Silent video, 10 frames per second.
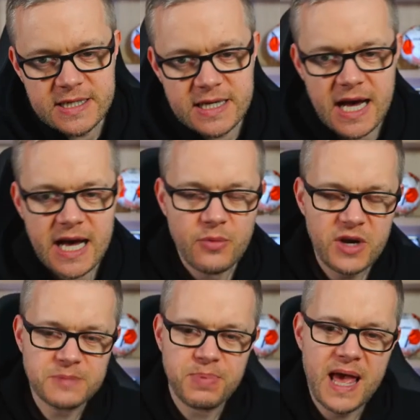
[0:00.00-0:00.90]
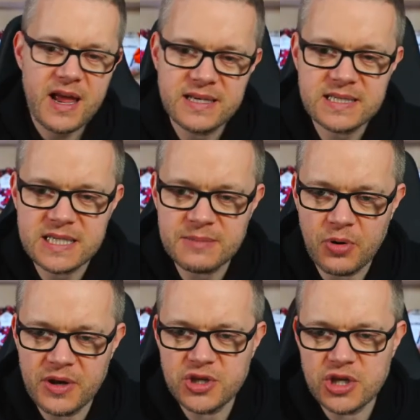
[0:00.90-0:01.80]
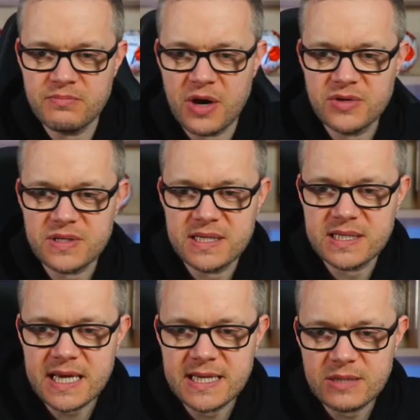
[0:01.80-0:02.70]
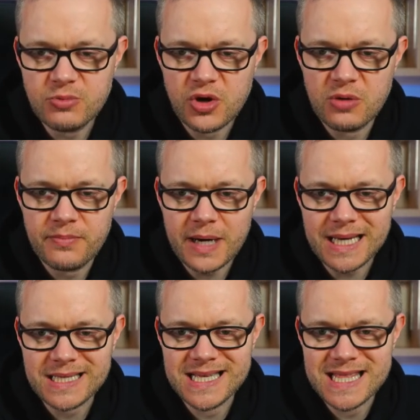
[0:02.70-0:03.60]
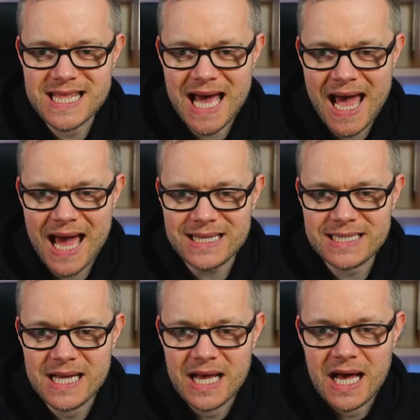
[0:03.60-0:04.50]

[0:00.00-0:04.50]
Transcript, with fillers: Uh, which player has disappointed you most this season? We'll come back to that.